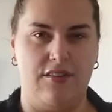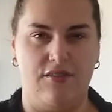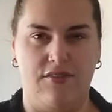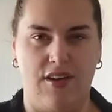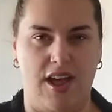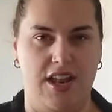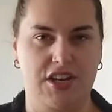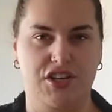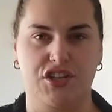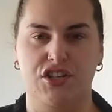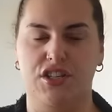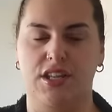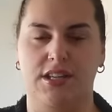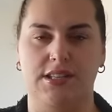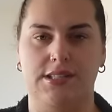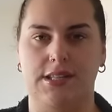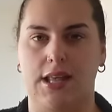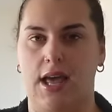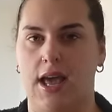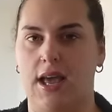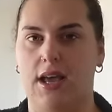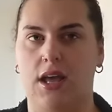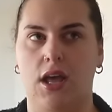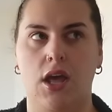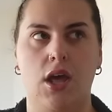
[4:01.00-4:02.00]
the veg that's
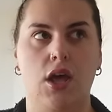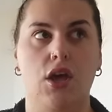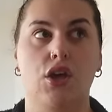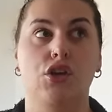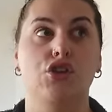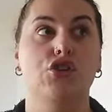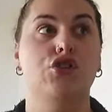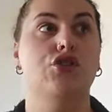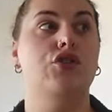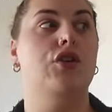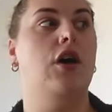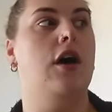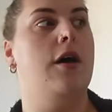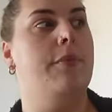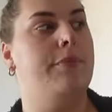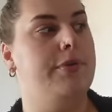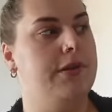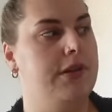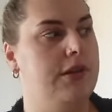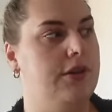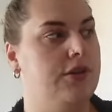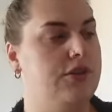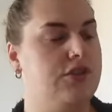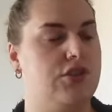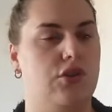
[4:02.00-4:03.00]
like
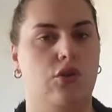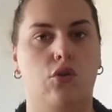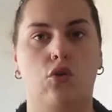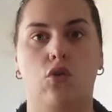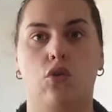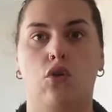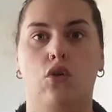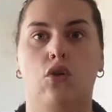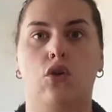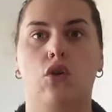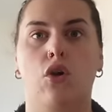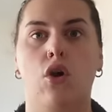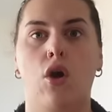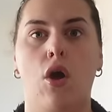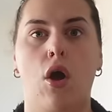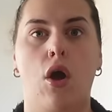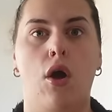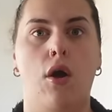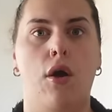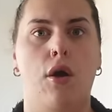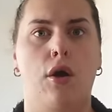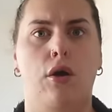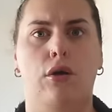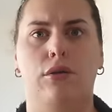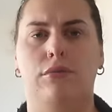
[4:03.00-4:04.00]
surplus or
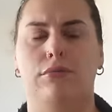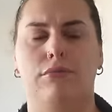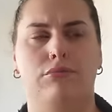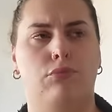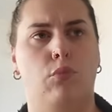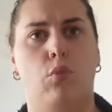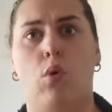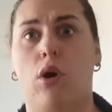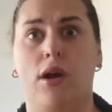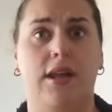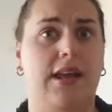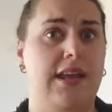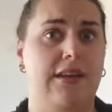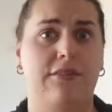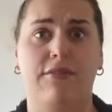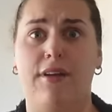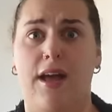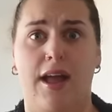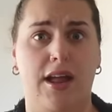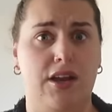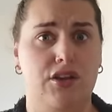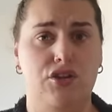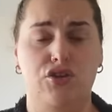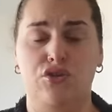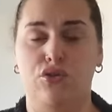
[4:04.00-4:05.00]
wonky
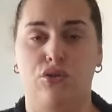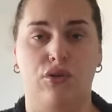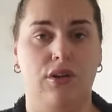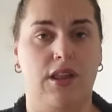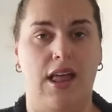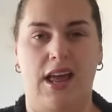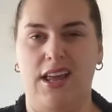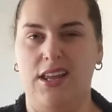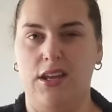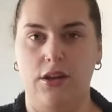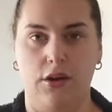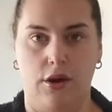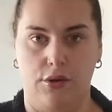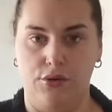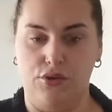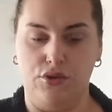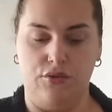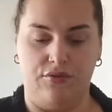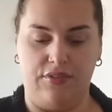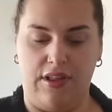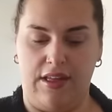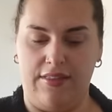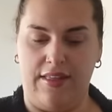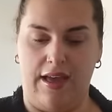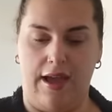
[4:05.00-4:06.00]
veg or like, you know,
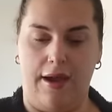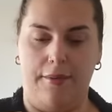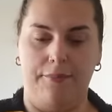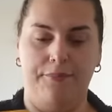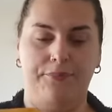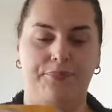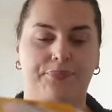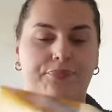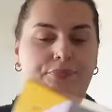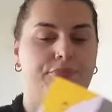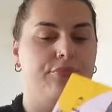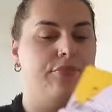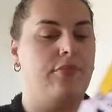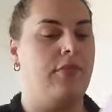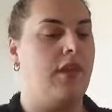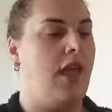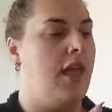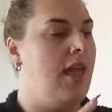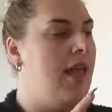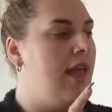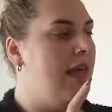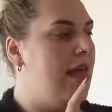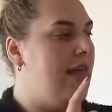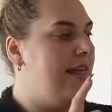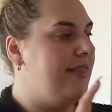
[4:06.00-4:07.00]
stuff like
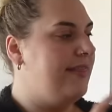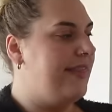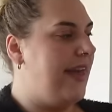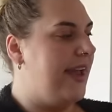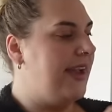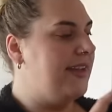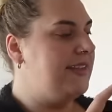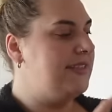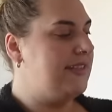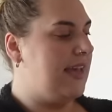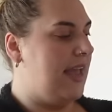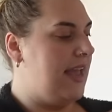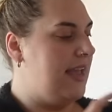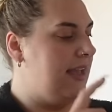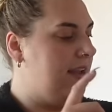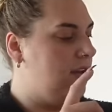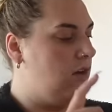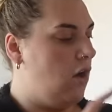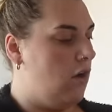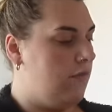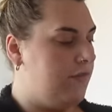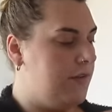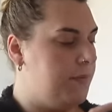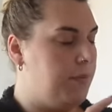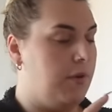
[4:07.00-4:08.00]
that. They take
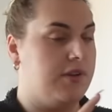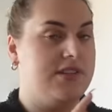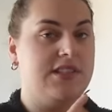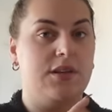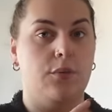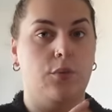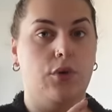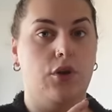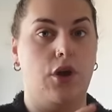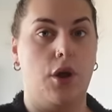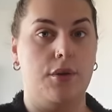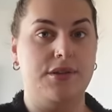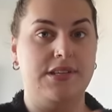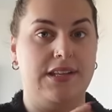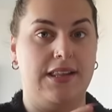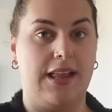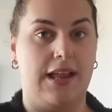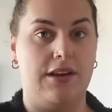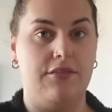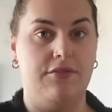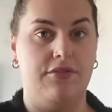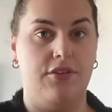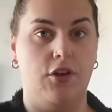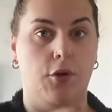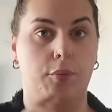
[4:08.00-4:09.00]
coffee pods that will go to
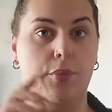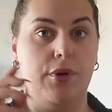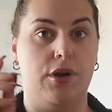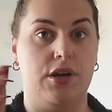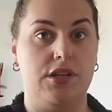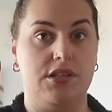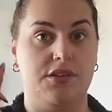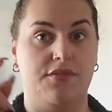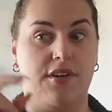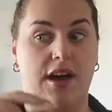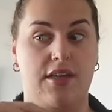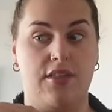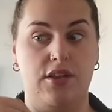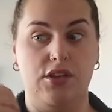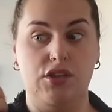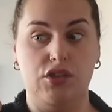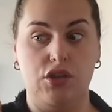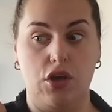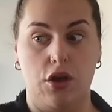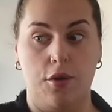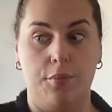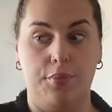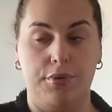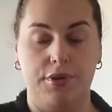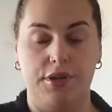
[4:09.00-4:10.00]
landfill because of either
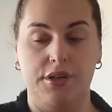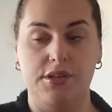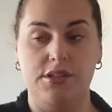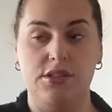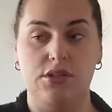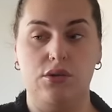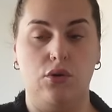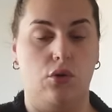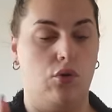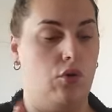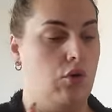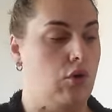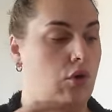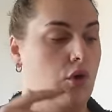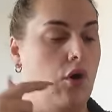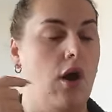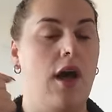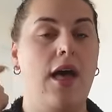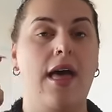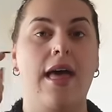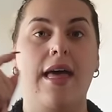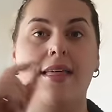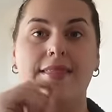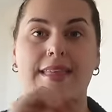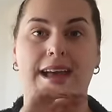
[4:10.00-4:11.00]
surplus
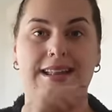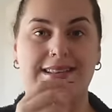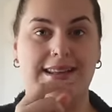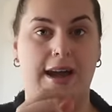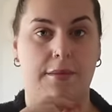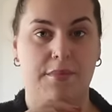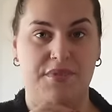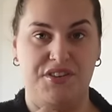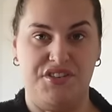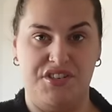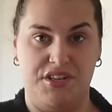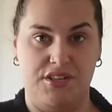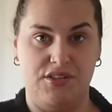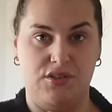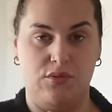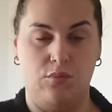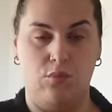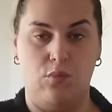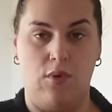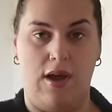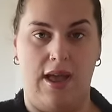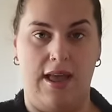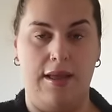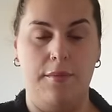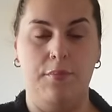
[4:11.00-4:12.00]
or they're damaged in
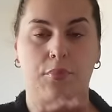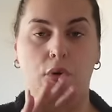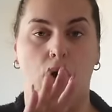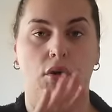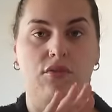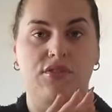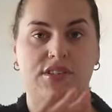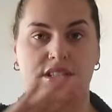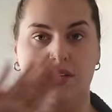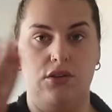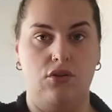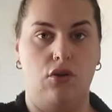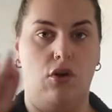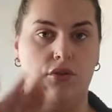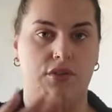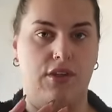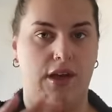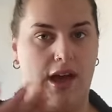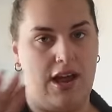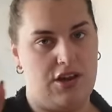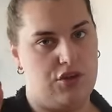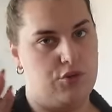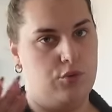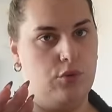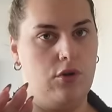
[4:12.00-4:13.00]
some way, but obviously not the
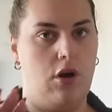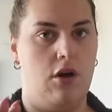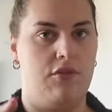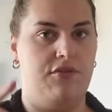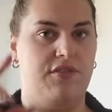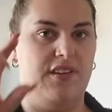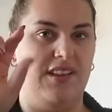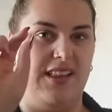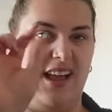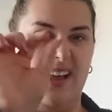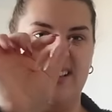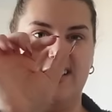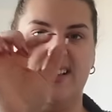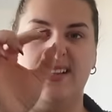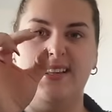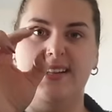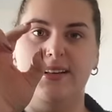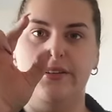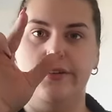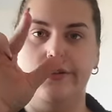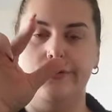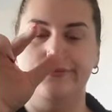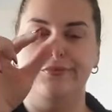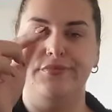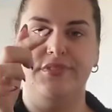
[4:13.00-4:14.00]
actual coffee, like the
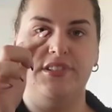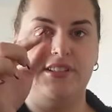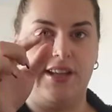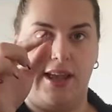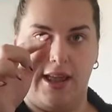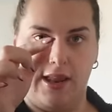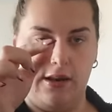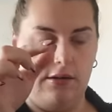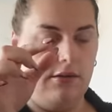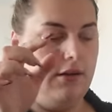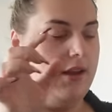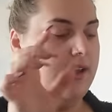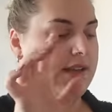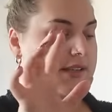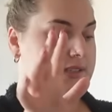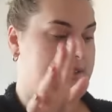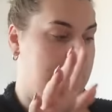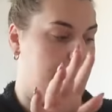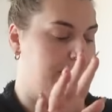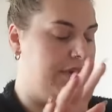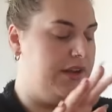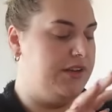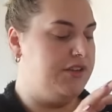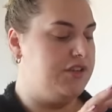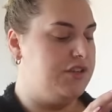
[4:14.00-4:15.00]
little tin is
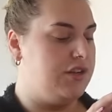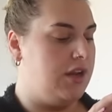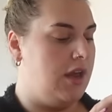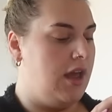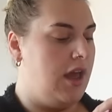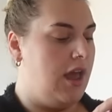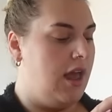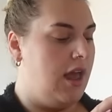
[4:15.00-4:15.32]
damaged.